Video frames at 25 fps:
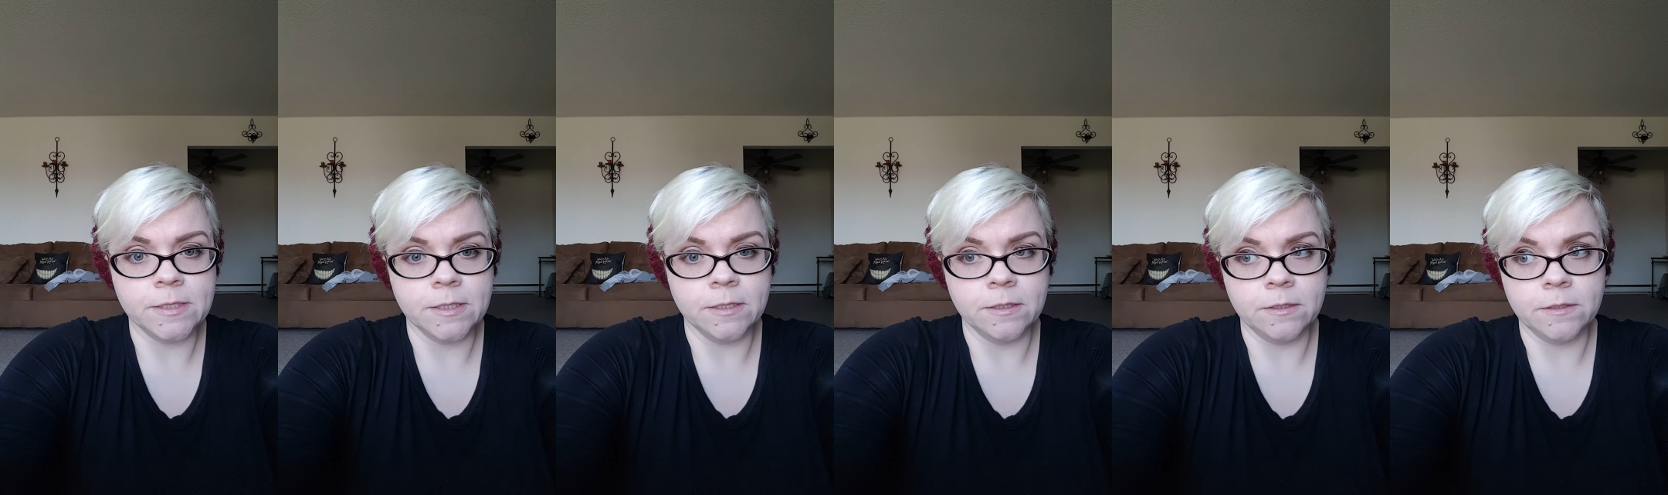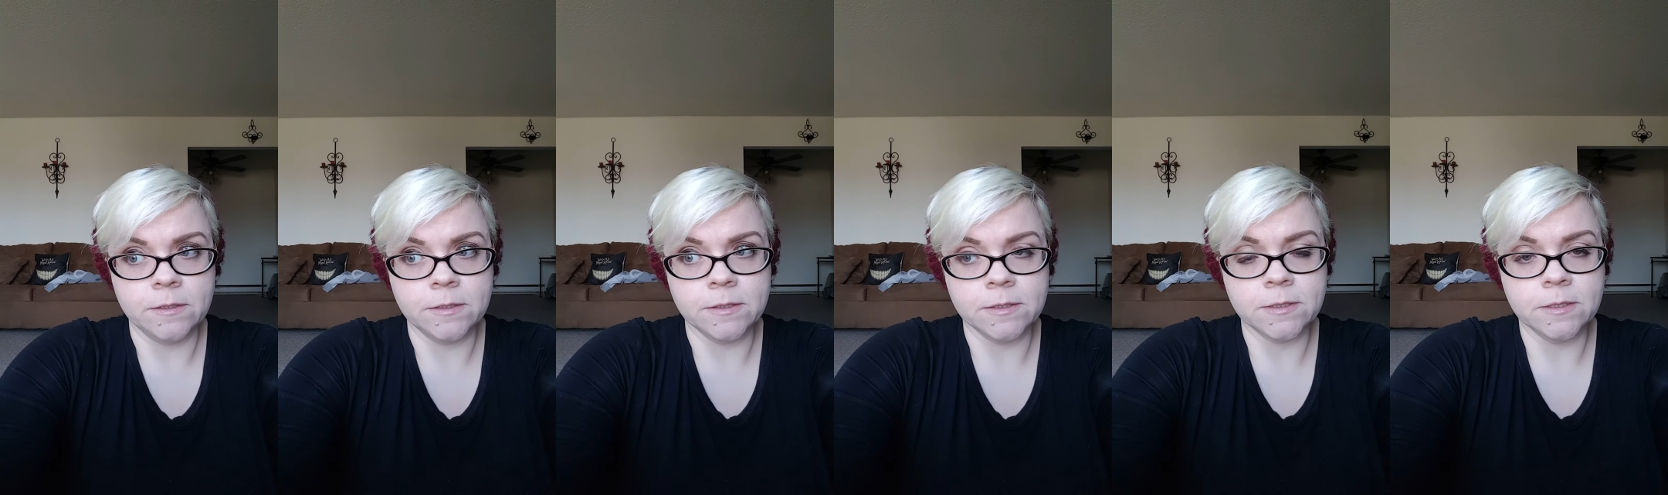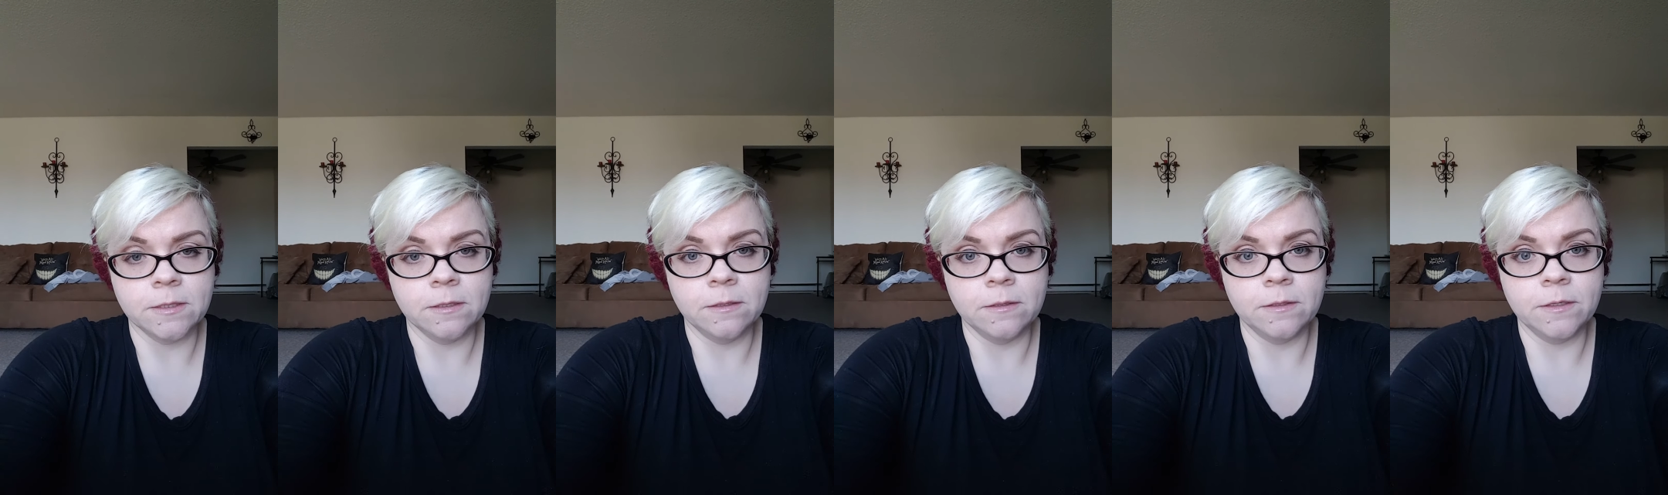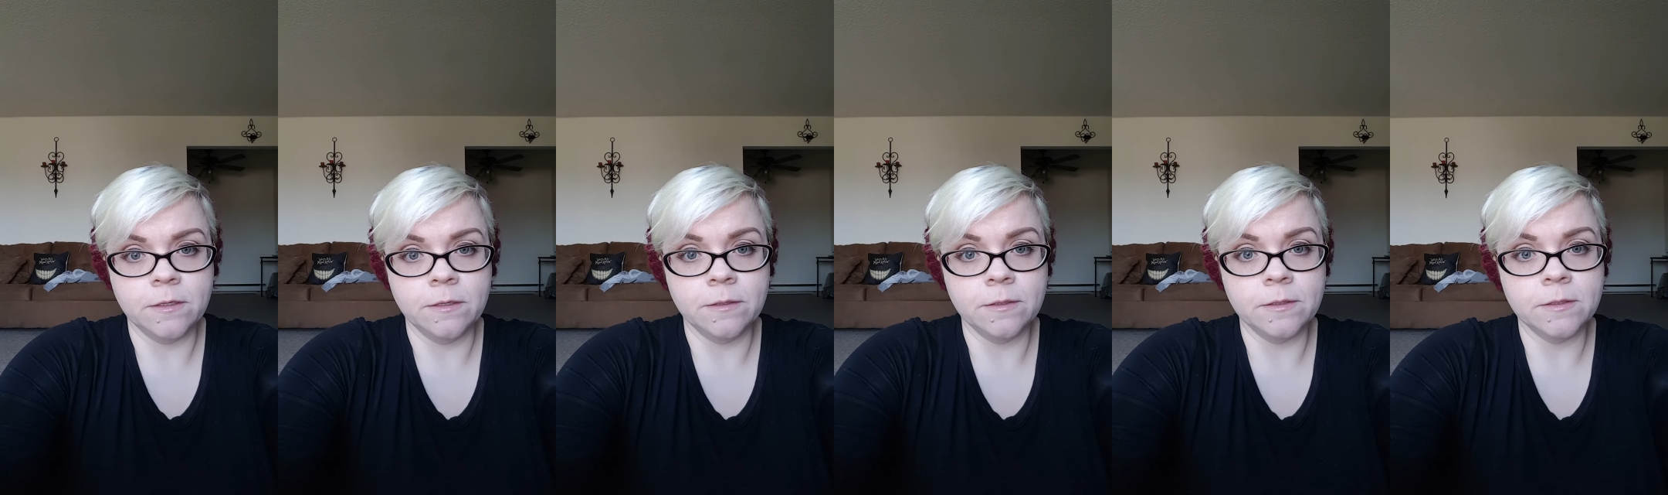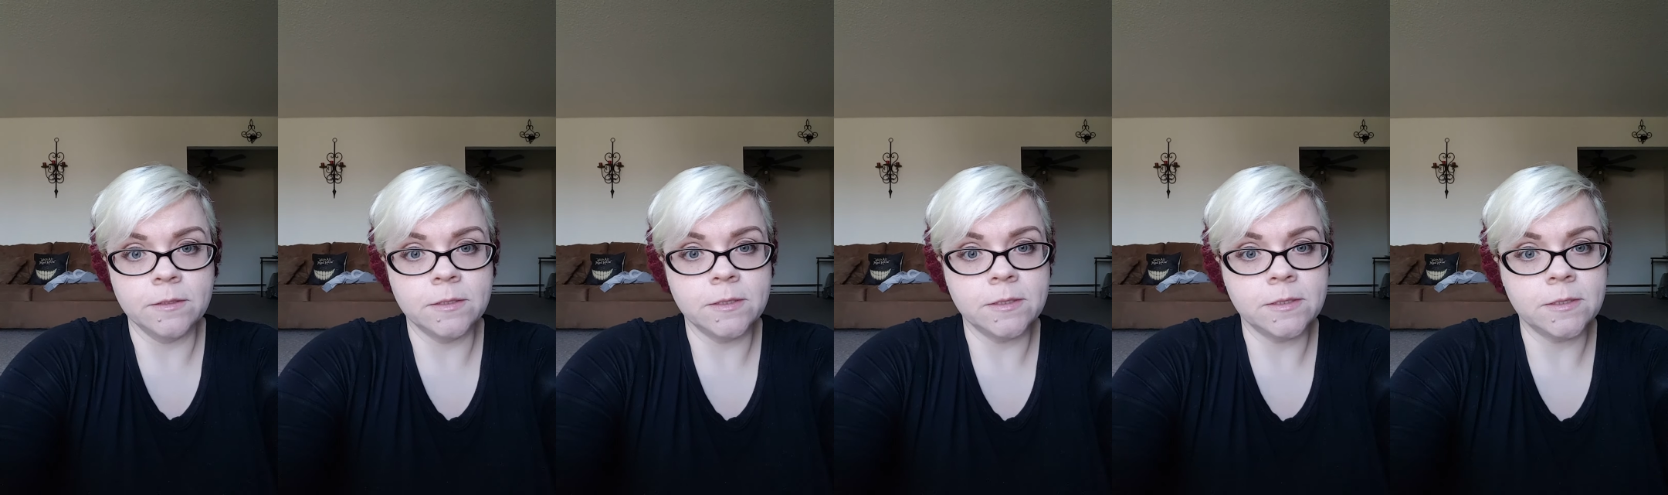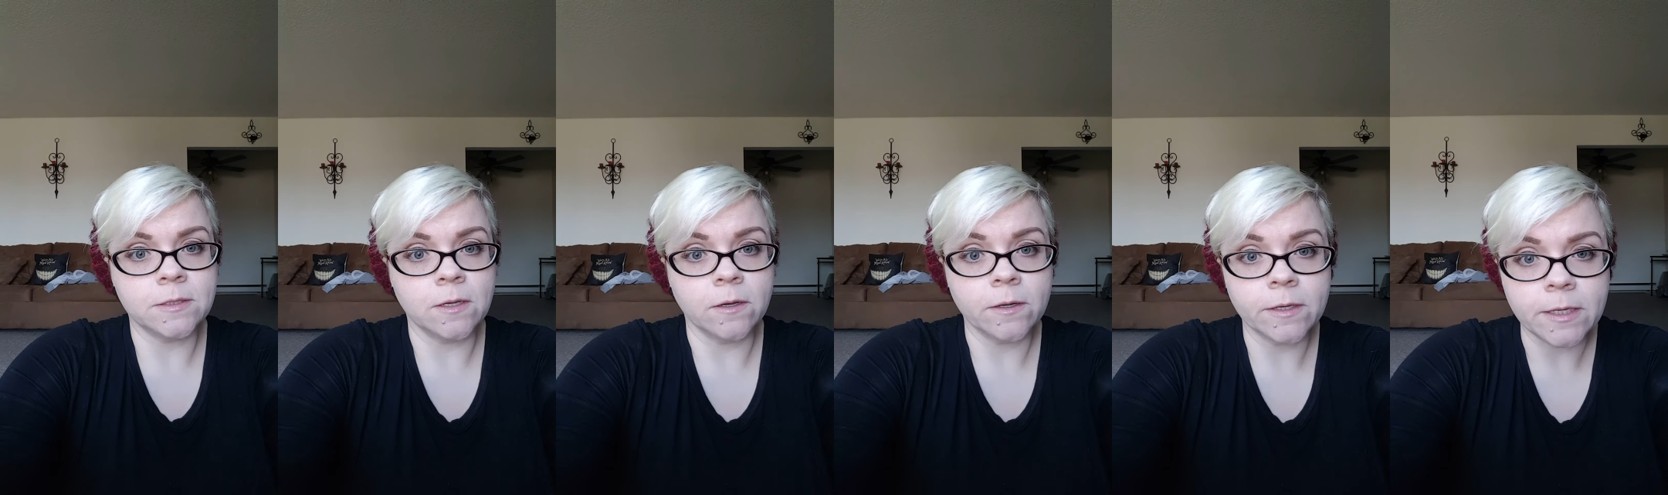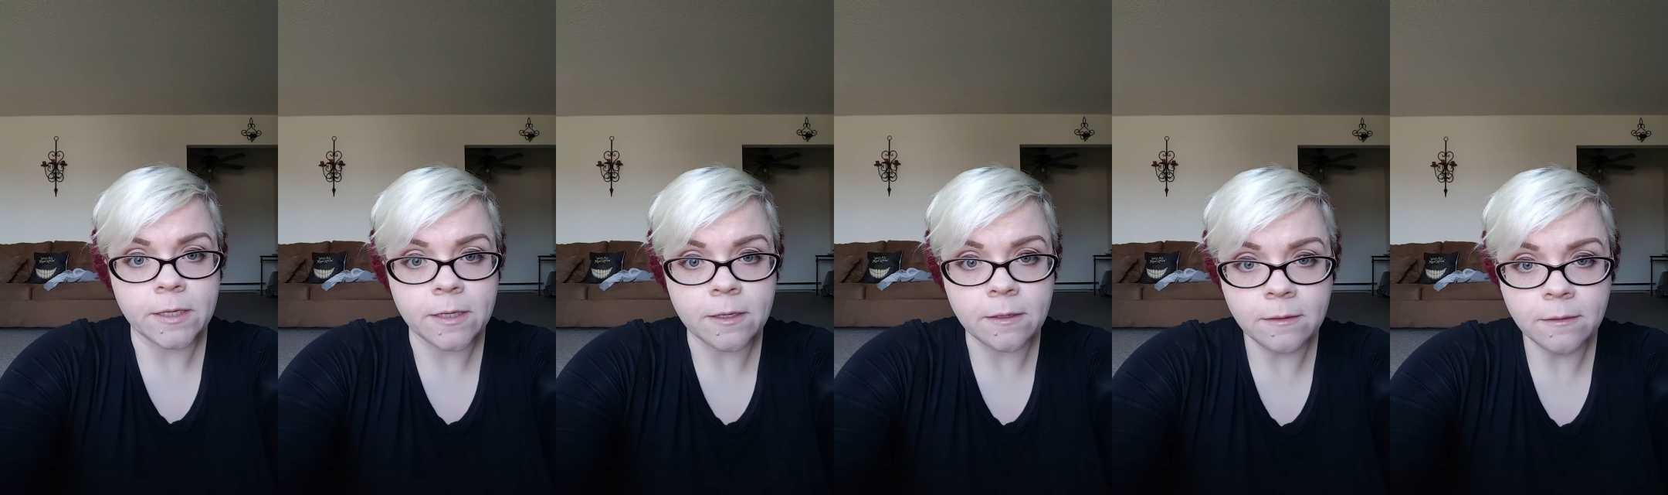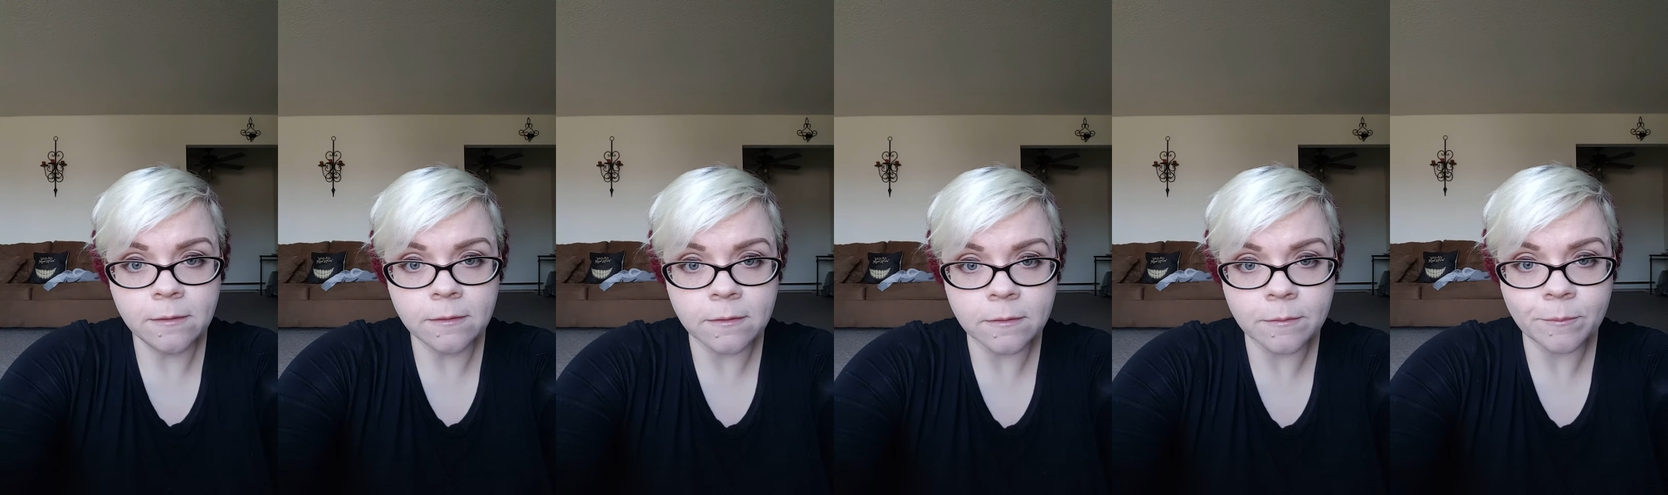is sucky,